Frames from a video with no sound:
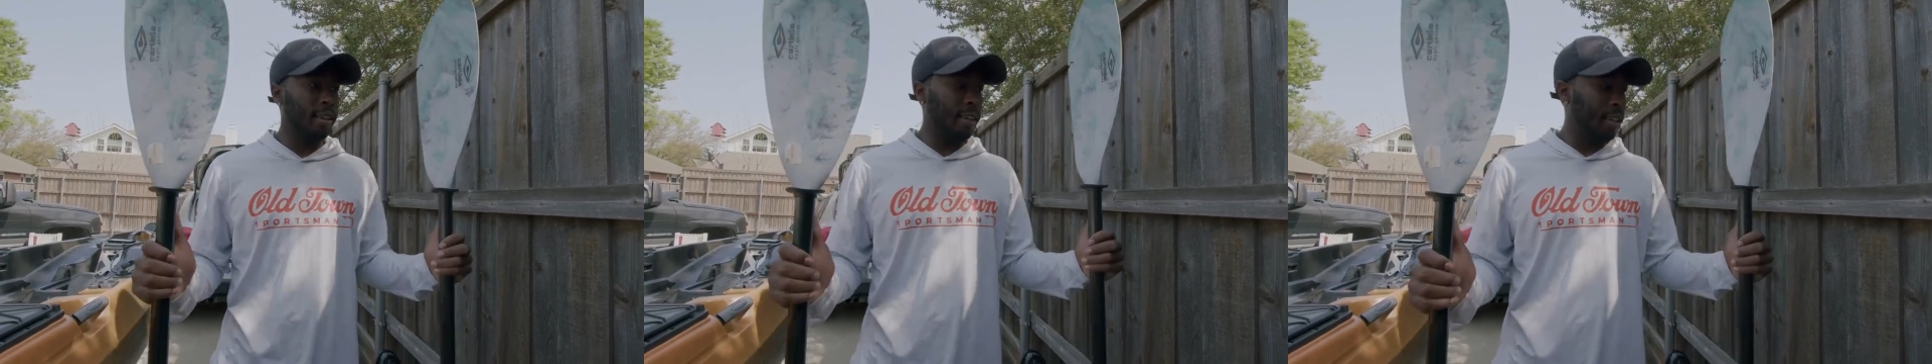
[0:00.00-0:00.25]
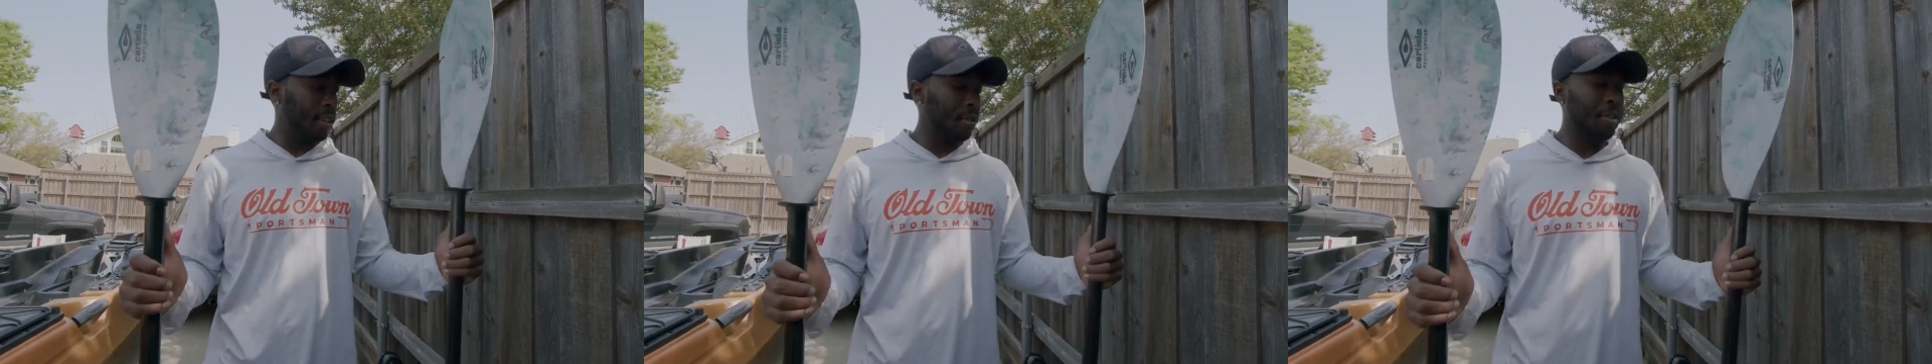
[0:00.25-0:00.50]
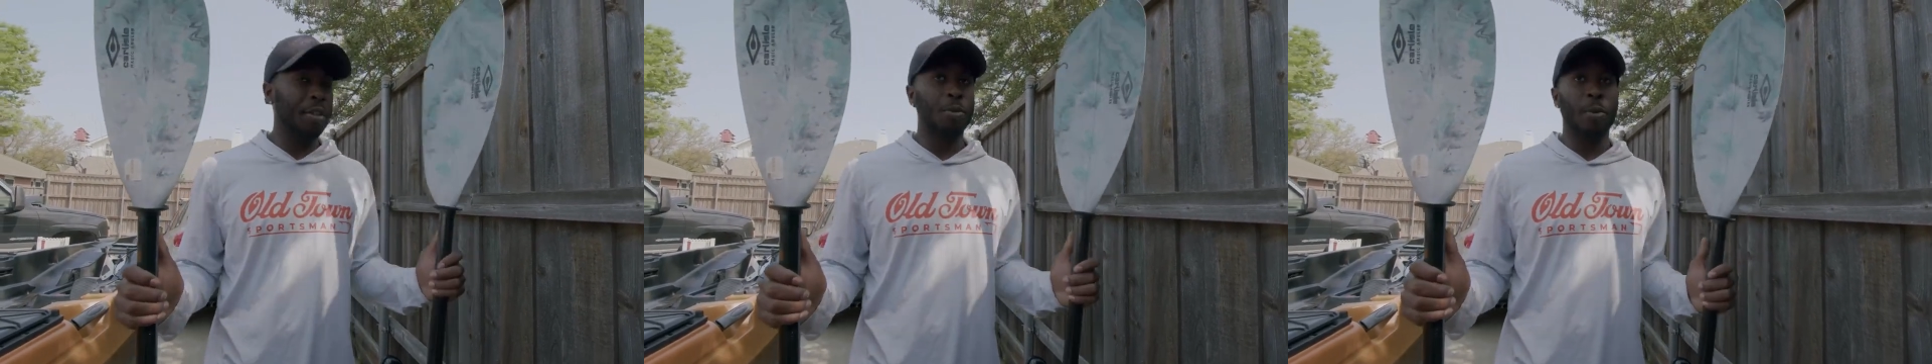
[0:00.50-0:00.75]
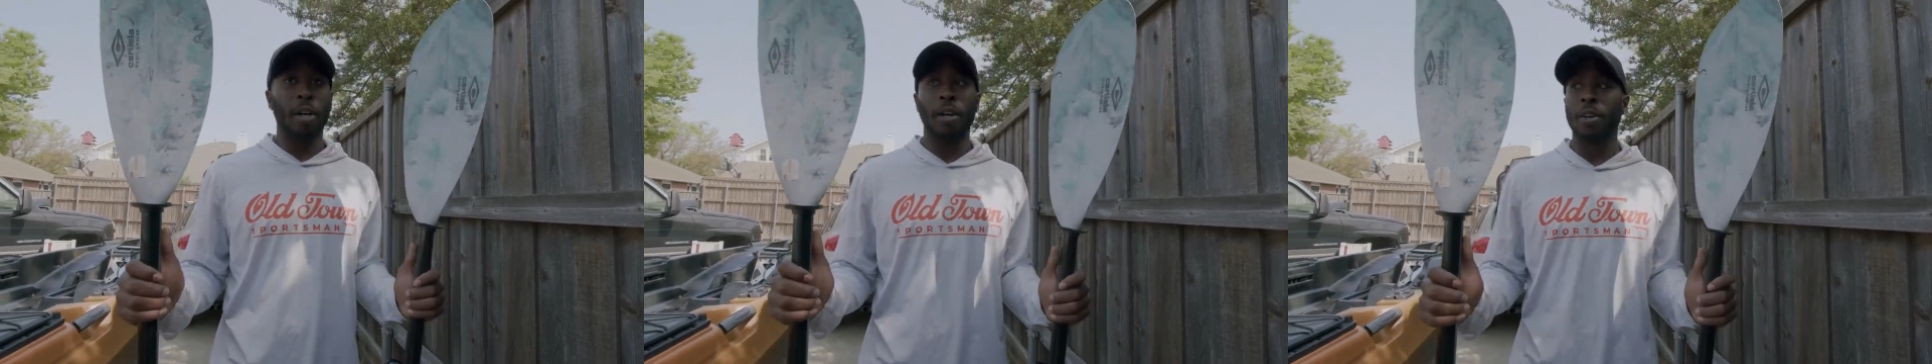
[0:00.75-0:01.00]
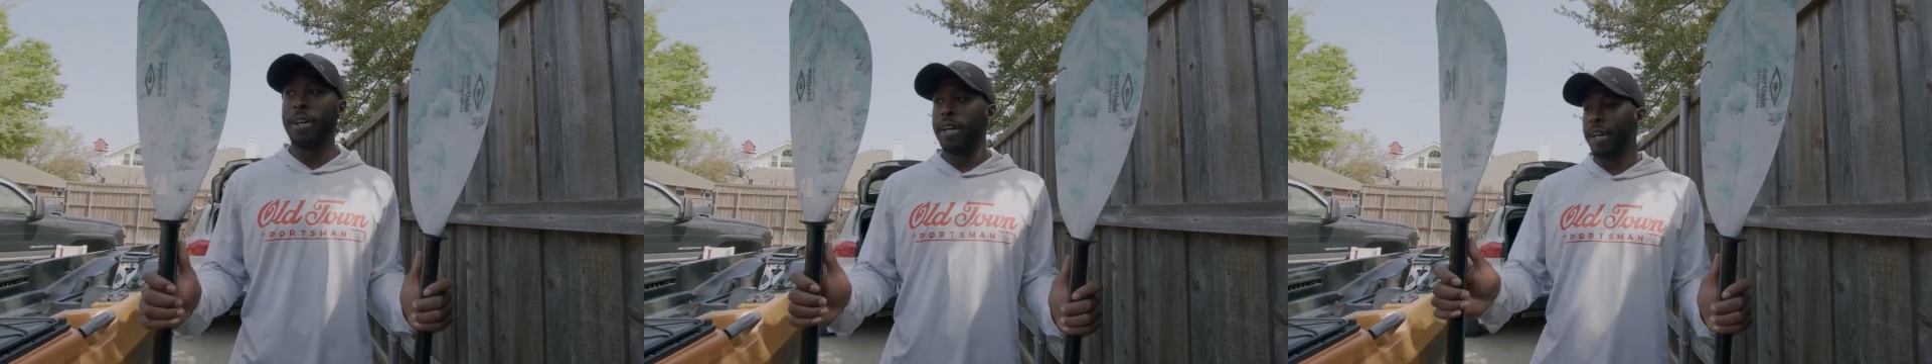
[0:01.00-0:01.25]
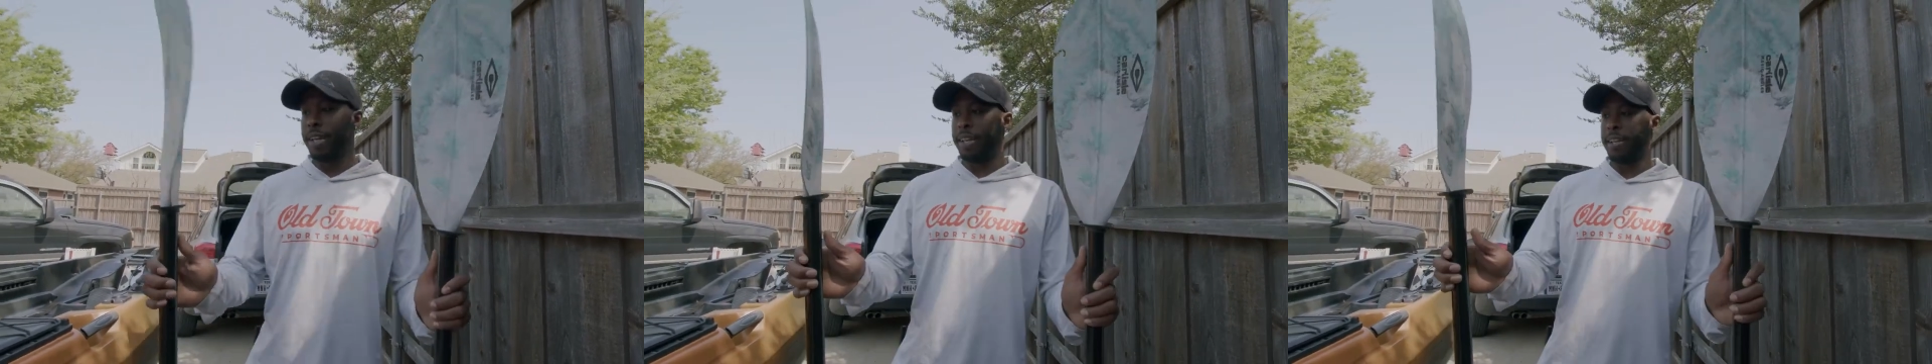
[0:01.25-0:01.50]
length of it as well.
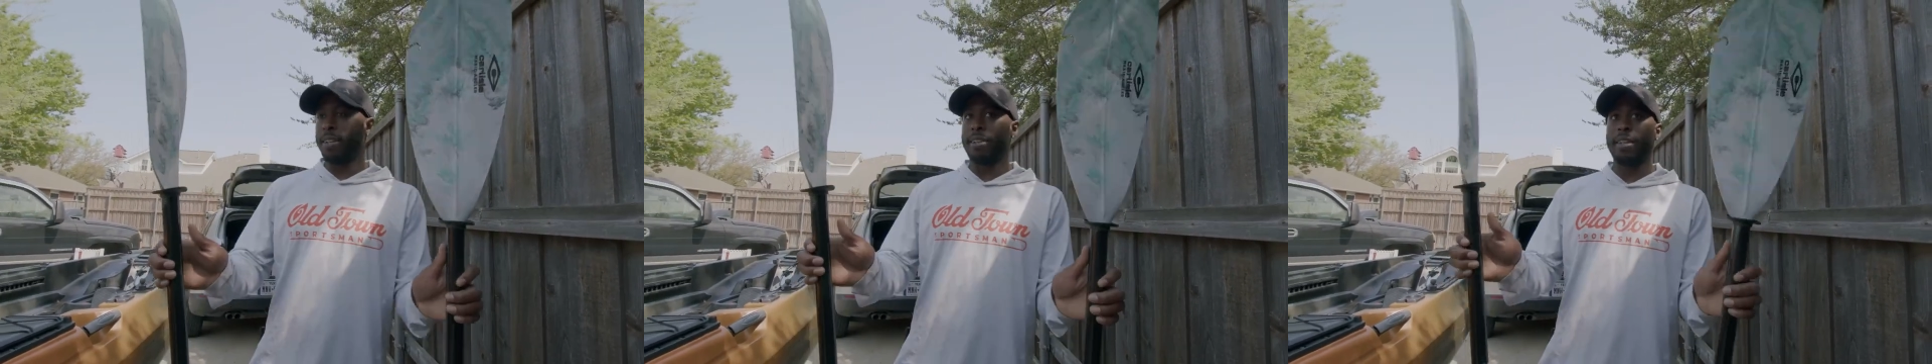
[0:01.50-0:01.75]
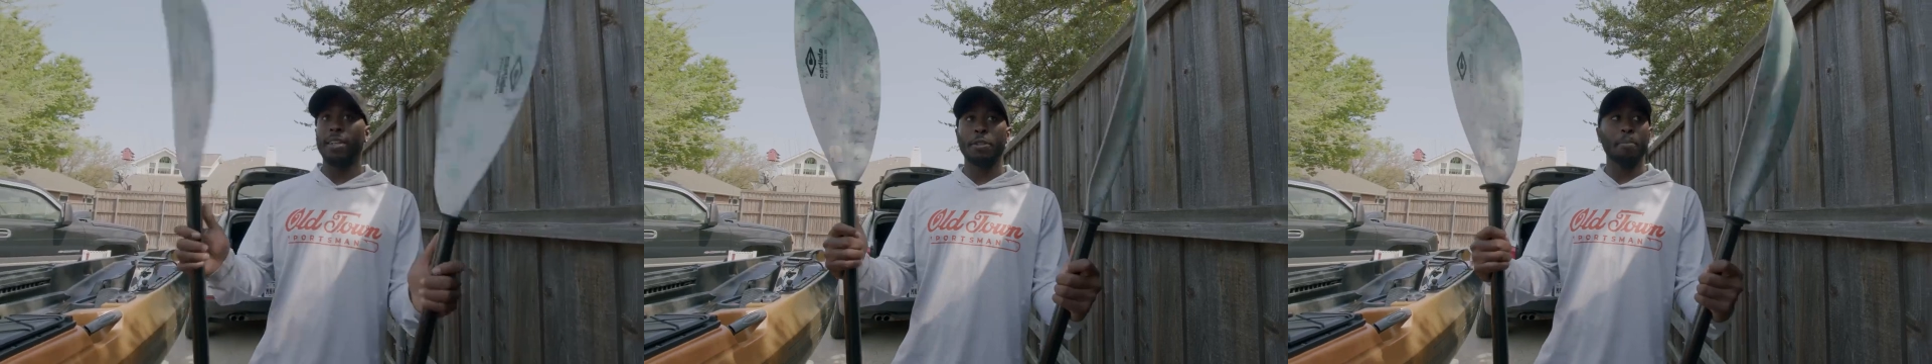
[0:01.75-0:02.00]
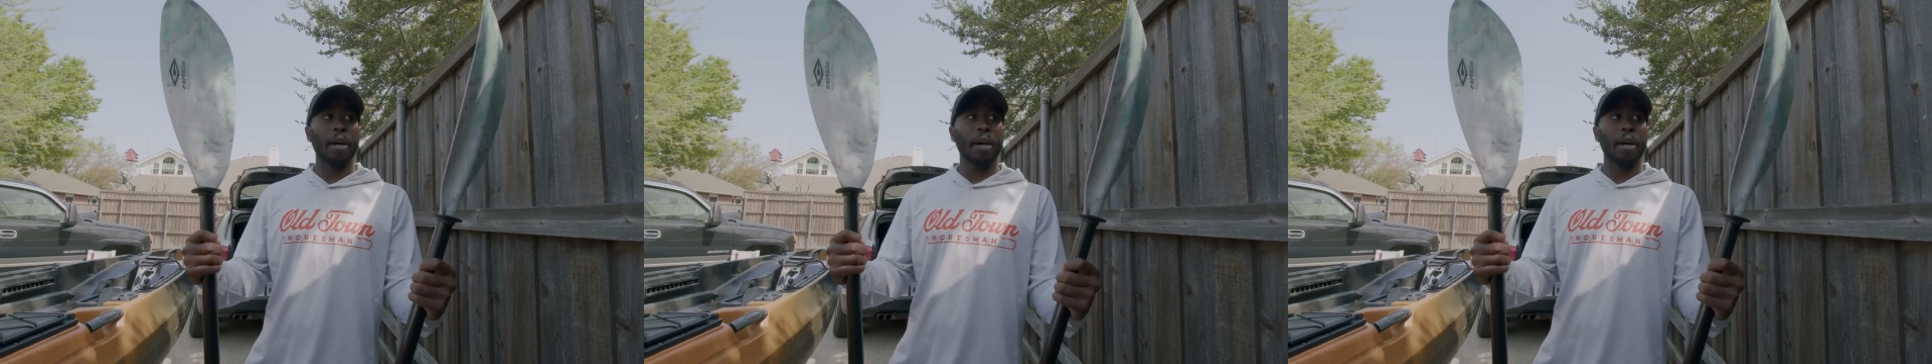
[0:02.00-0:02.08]
And these